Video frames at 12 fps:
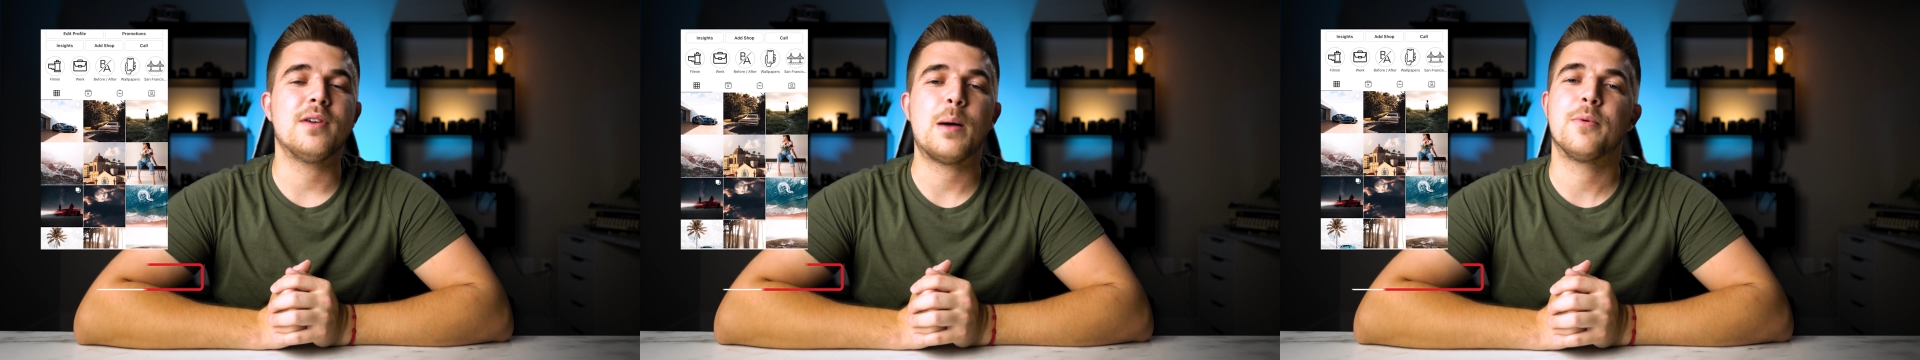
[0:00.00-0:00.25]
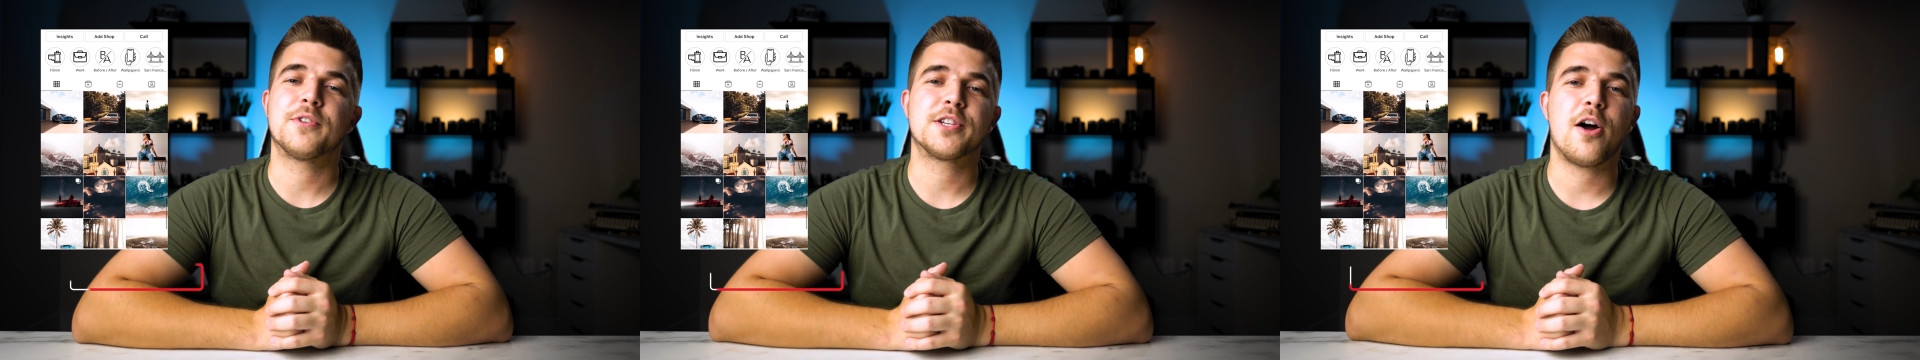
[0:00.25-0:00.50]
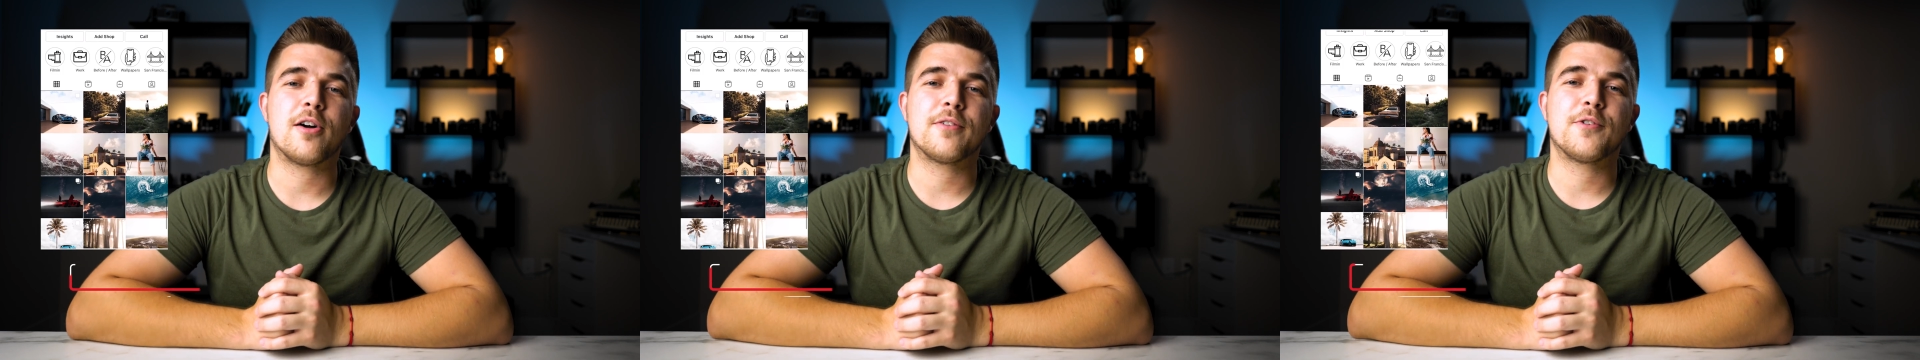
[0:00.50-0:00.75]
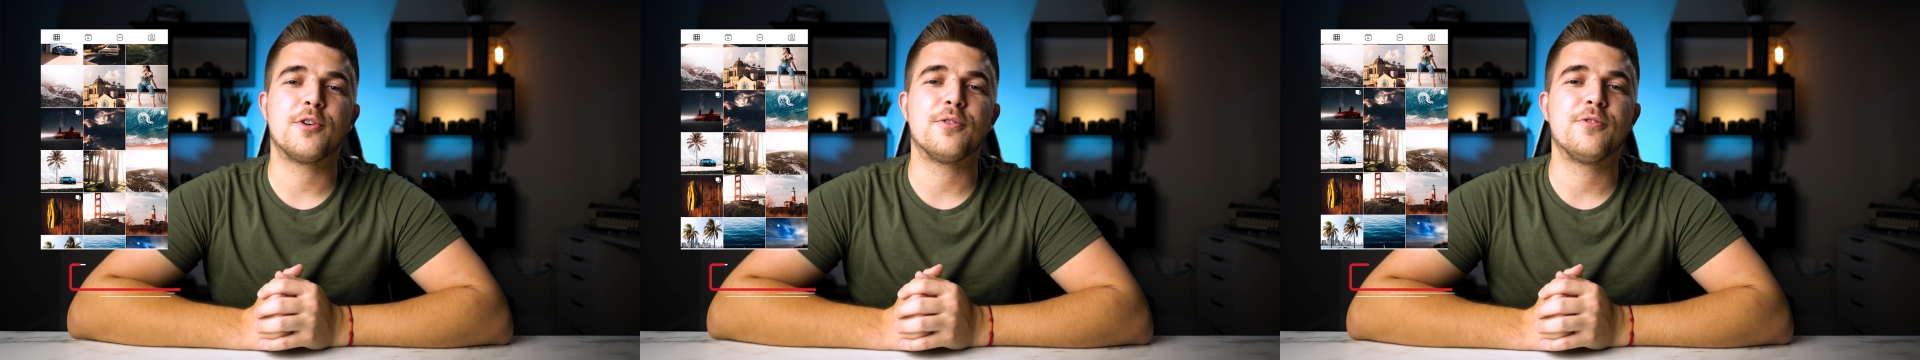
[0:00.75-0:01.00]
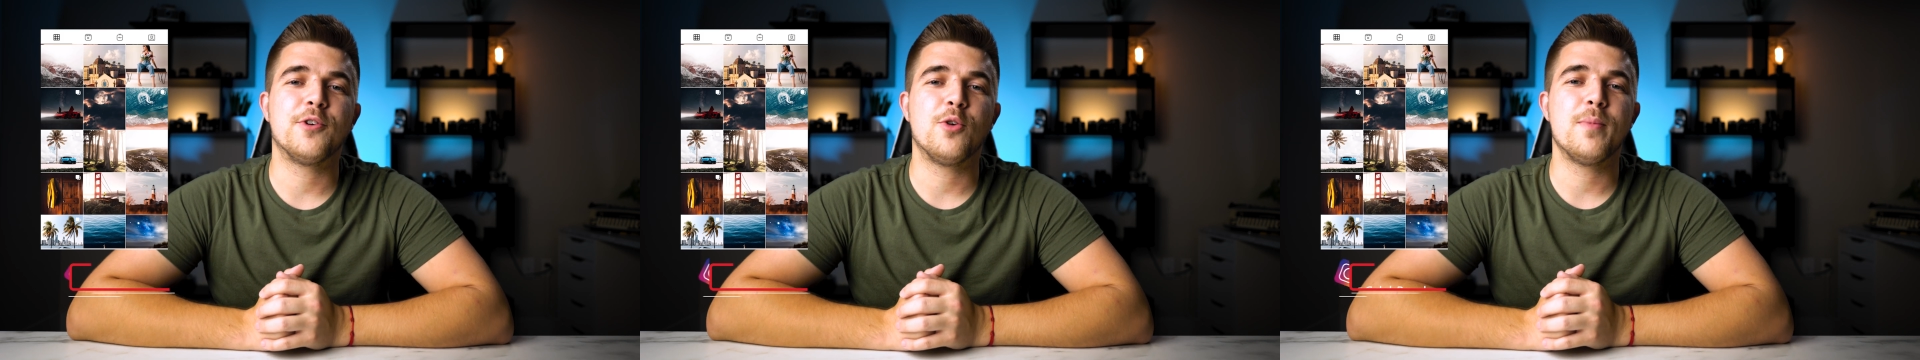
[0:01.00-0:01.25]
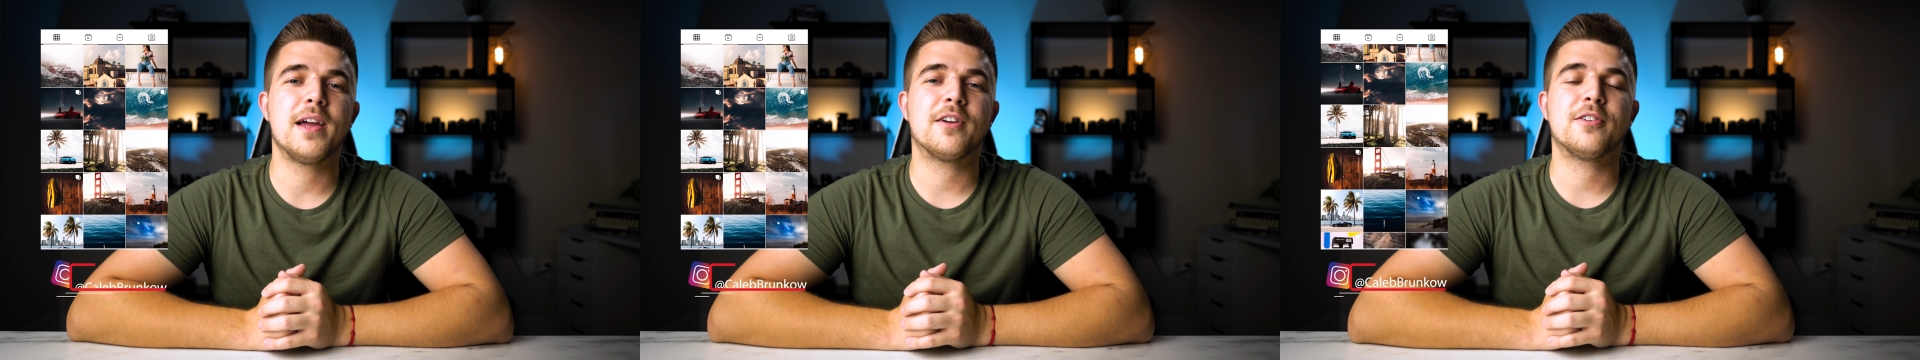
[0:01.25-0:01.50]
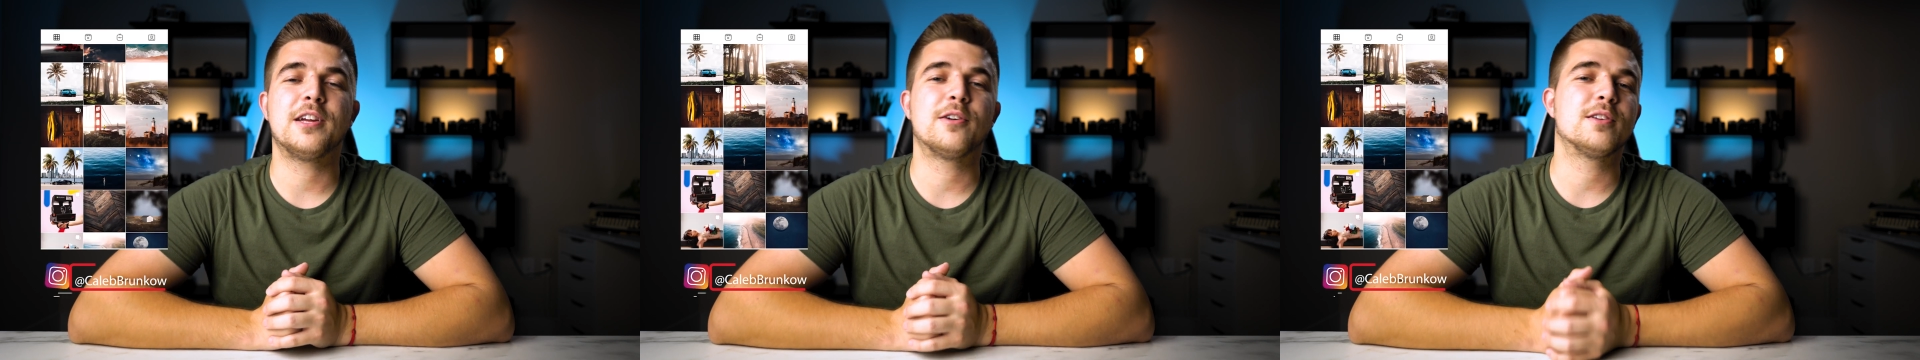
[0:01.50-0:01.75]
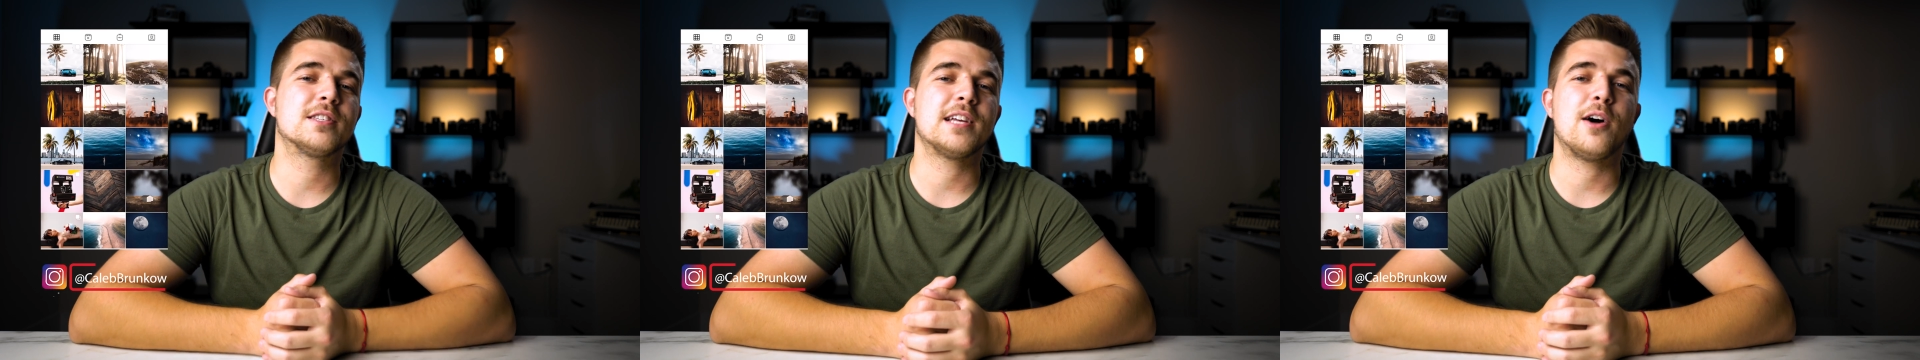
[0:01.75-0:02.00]
I'm a photographer and filmmaker here
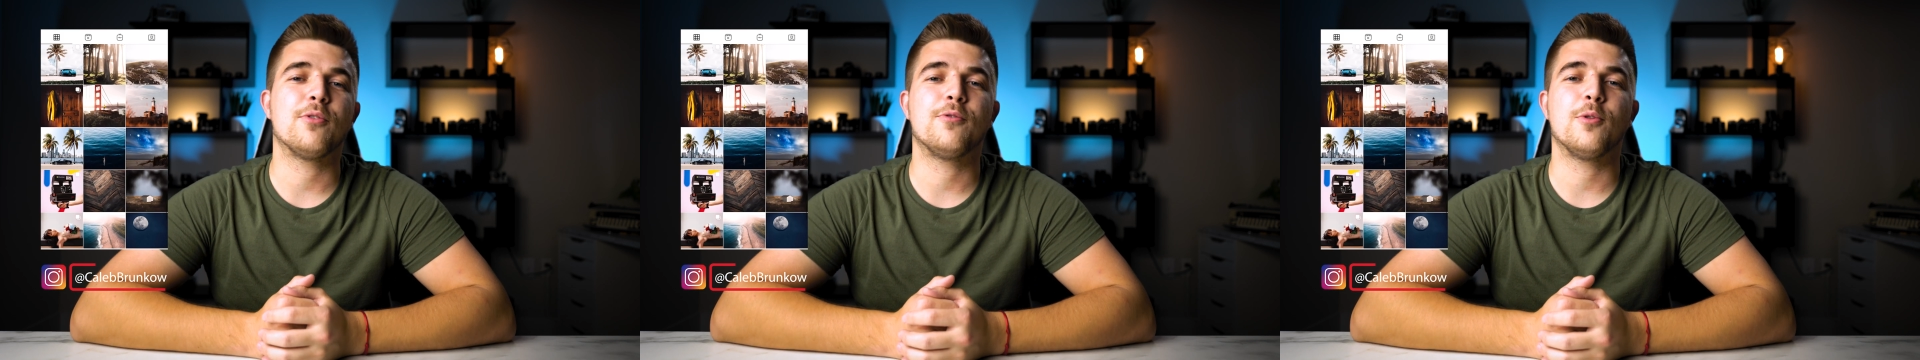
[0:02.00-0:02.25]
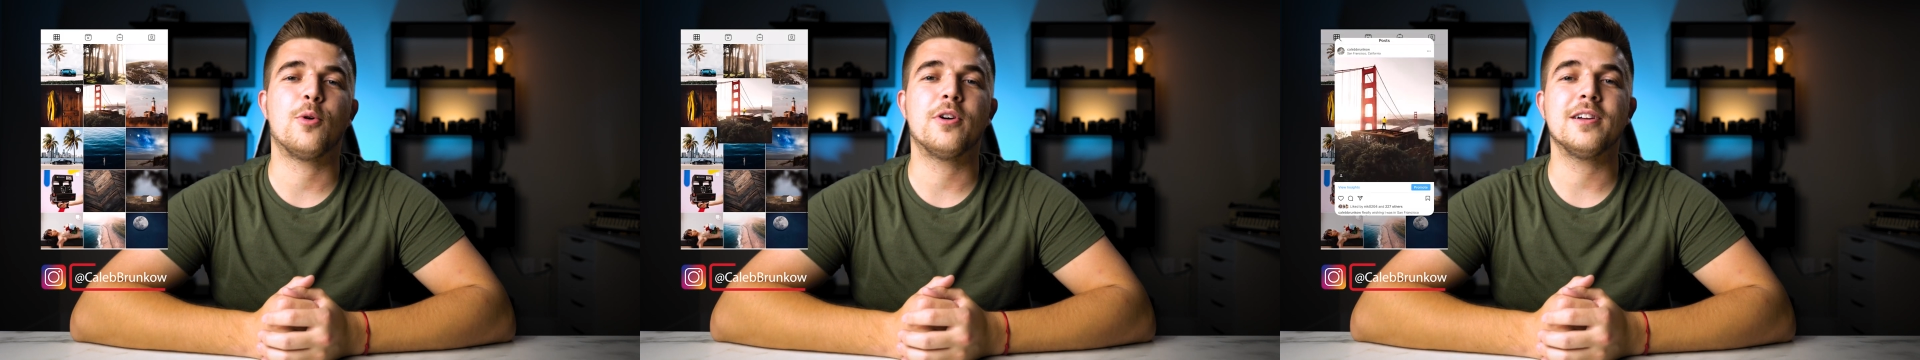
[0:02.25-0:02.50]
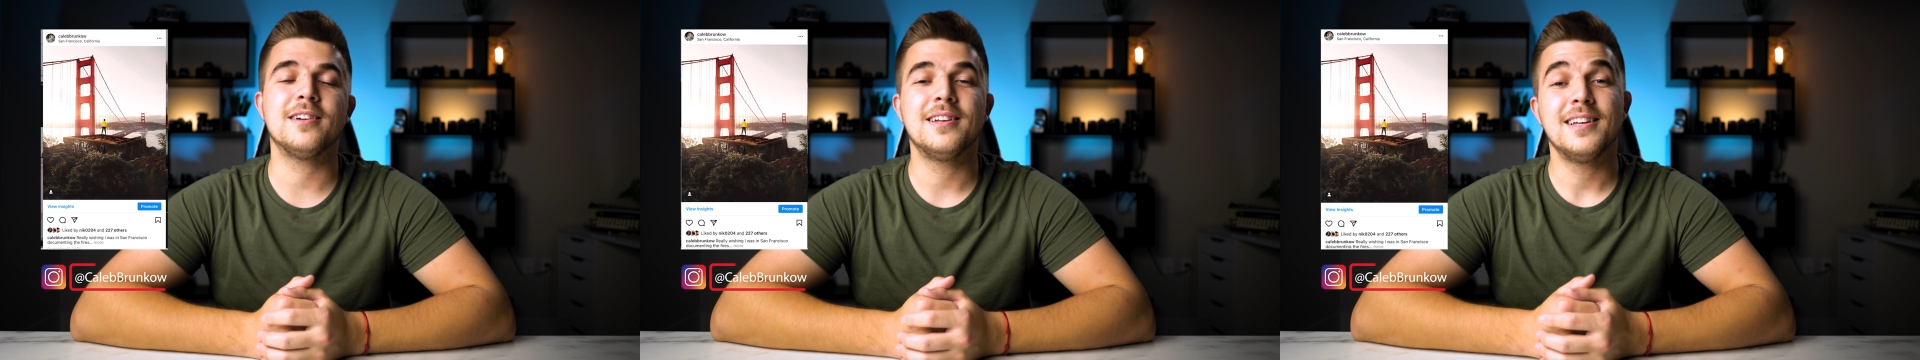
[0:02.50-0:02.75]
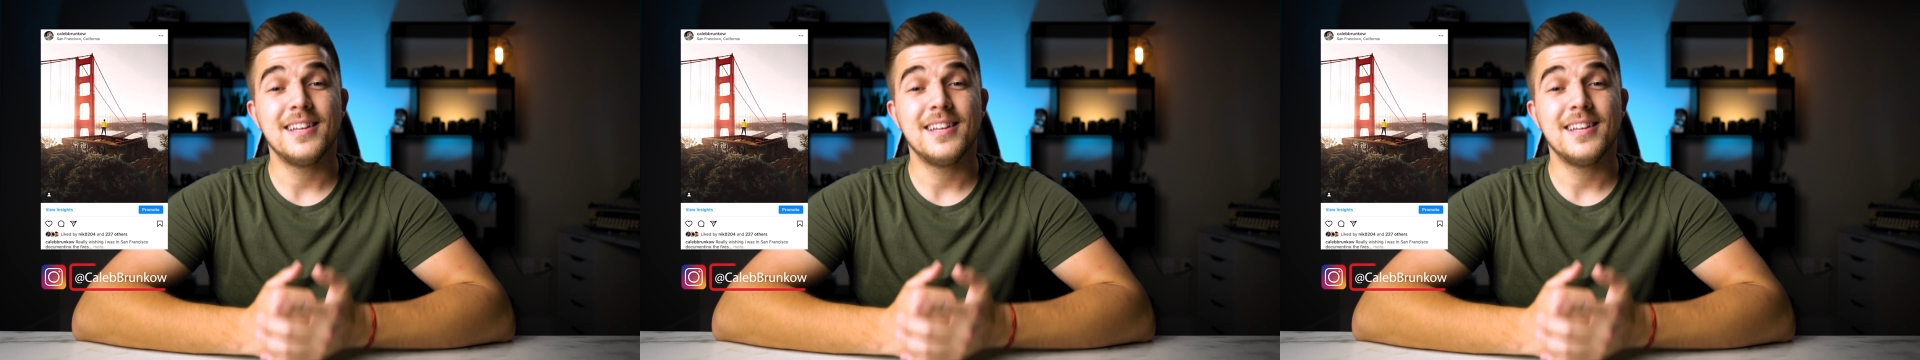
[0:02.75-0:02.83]
in South Florida.